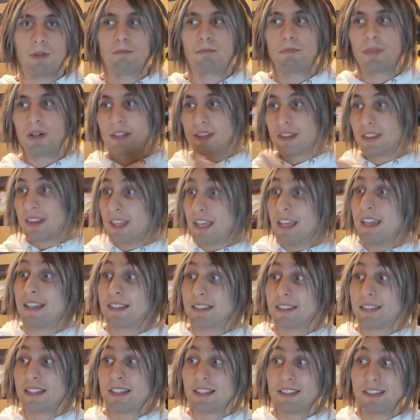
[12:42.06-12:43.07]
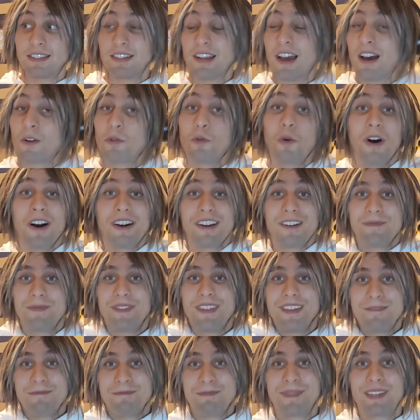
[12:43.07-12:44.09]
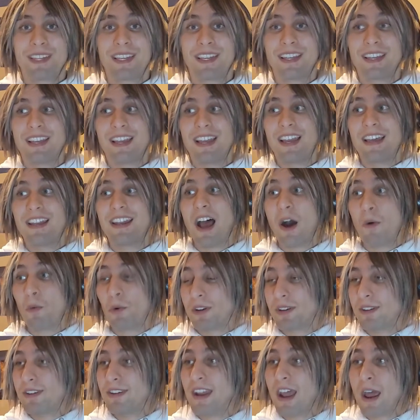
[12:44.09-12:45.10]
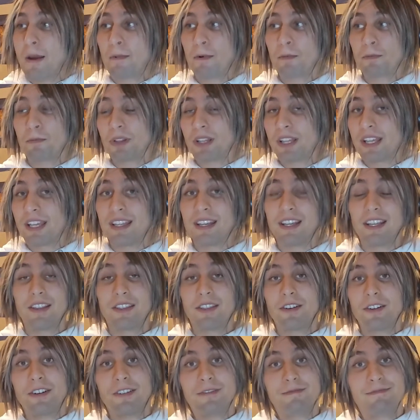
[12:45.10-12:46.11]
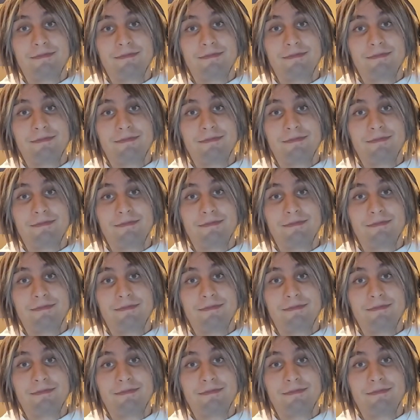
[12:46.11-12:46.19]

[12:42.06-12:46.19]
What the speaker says: but this is not one of them. And I would never play it either.